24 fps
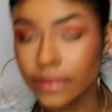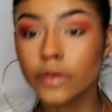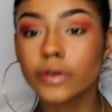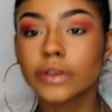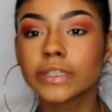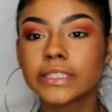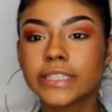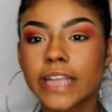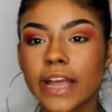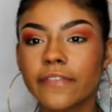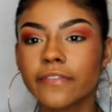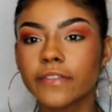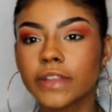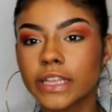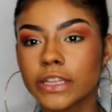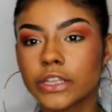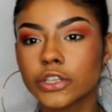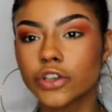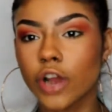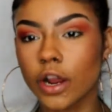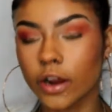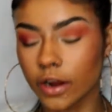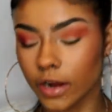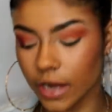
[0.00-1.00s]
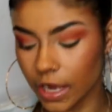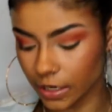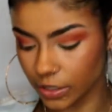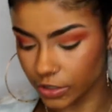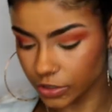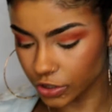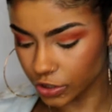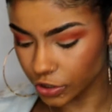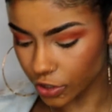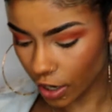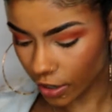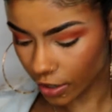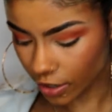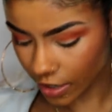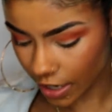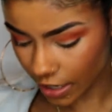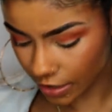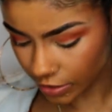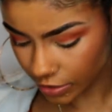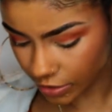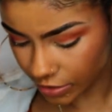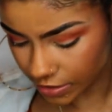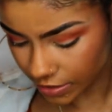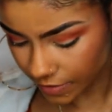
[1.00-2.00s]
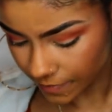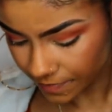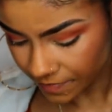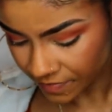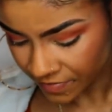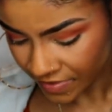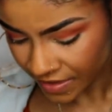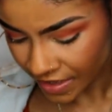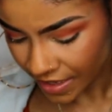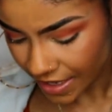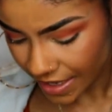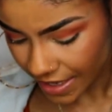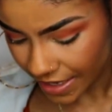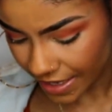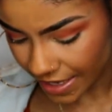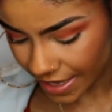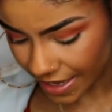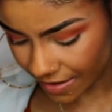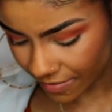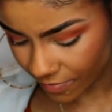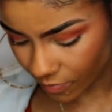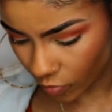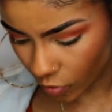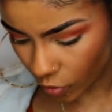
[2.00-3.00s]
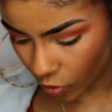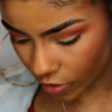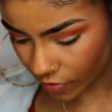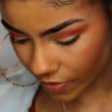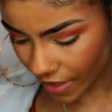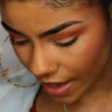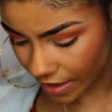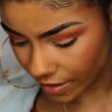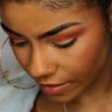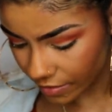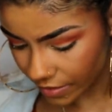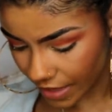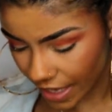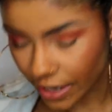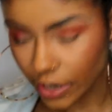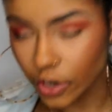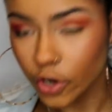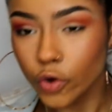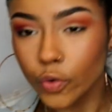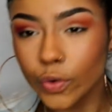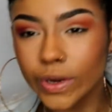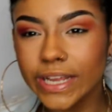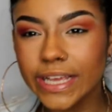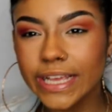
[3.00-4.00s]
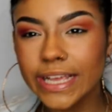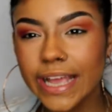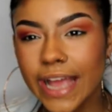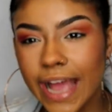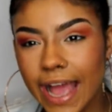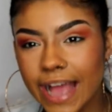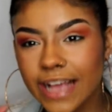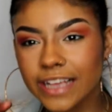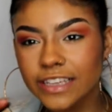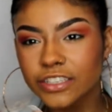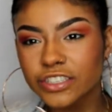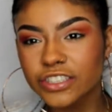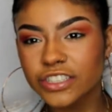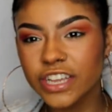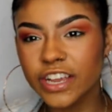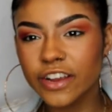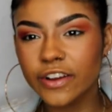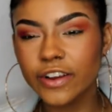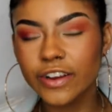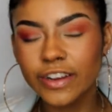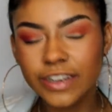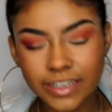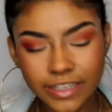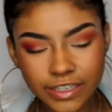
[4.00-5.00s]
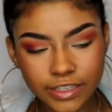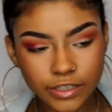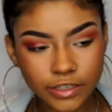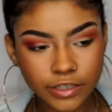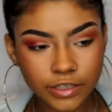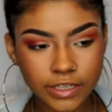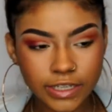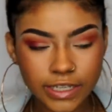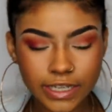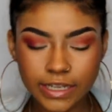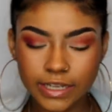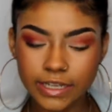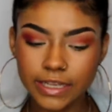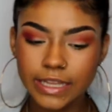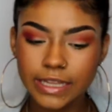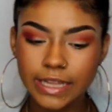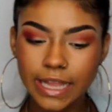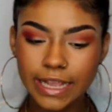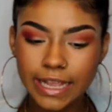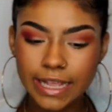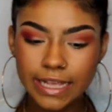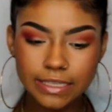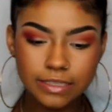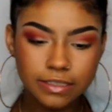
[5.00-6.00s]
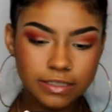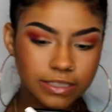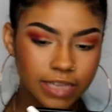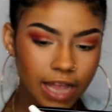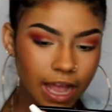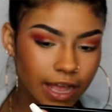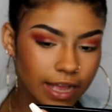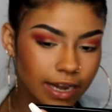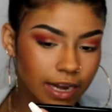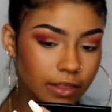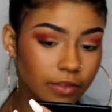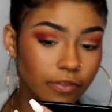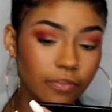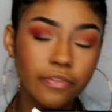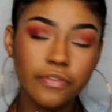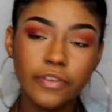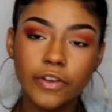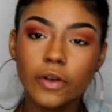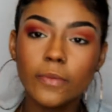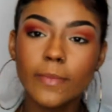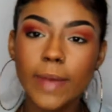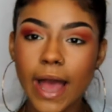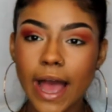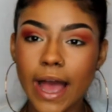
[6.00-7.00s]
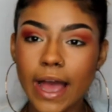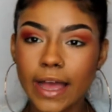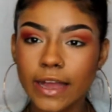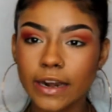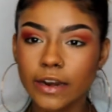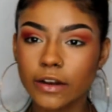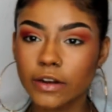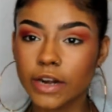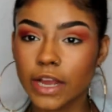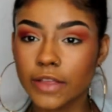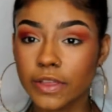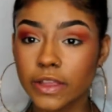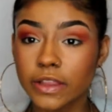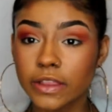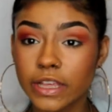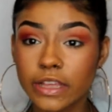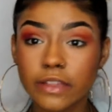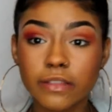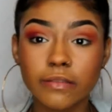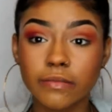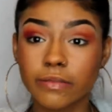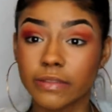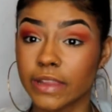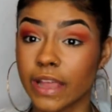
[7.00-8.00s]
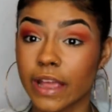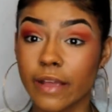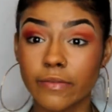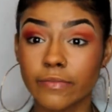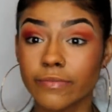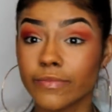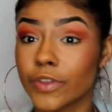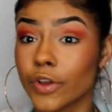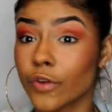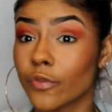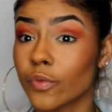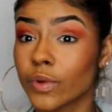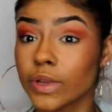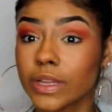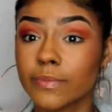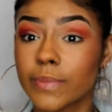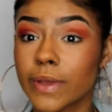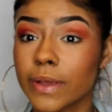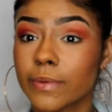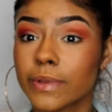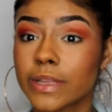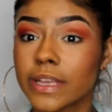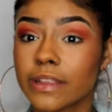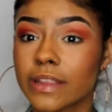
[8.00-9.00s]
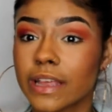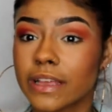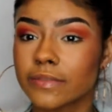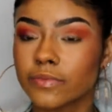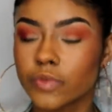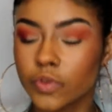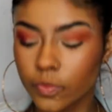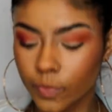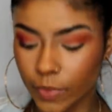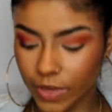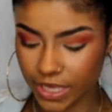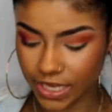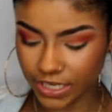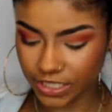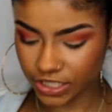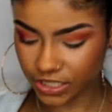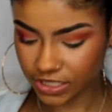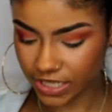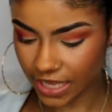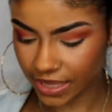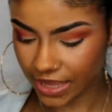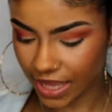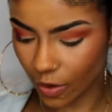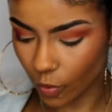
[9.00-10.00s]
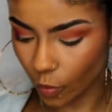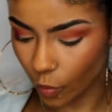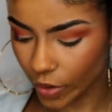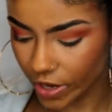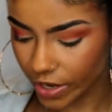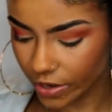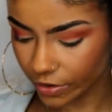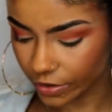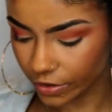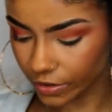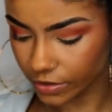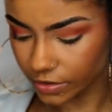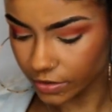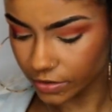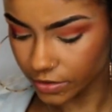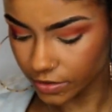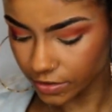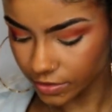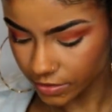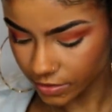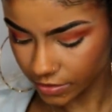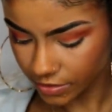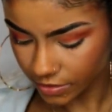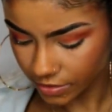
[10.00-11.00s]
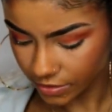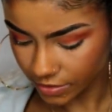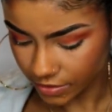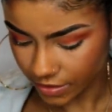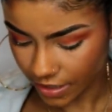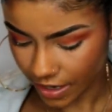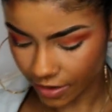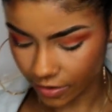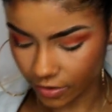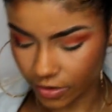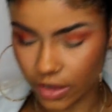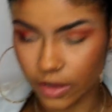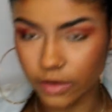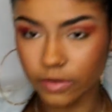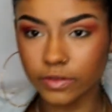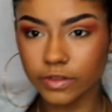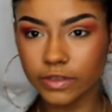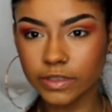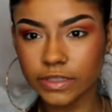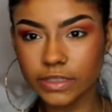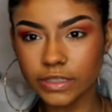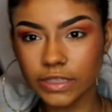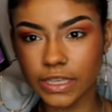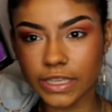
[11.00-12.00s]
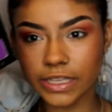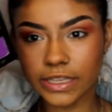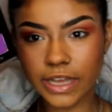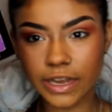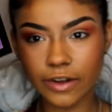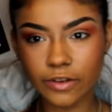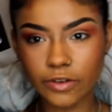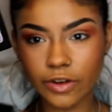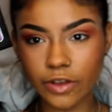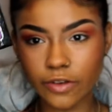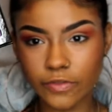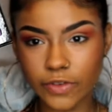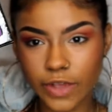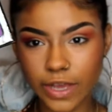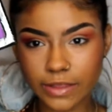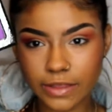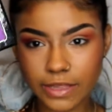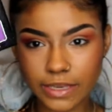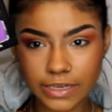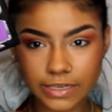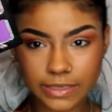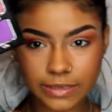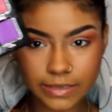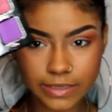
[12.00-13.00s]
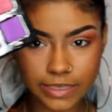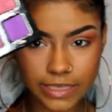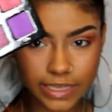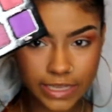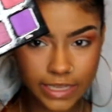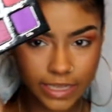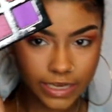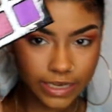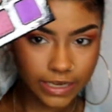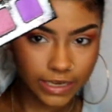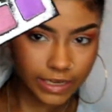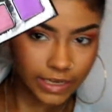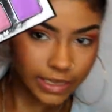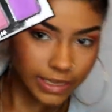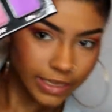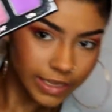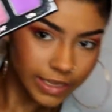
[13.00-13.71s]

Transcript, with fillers: so was definitely the darker colors the darker colors get more that that gritty exterior like it's not it doesn't feel bad or nothing these they, they're really pigmented and they smooth but it's just that that weird i don't know like I don't know if you guys can see it